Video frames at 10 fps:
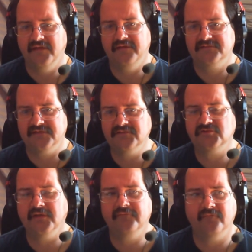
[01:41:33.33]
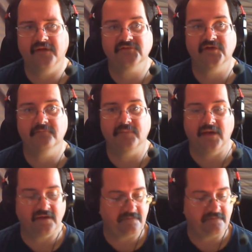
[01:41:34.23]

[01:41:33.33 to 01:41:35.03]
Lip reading: Essentially flash him back.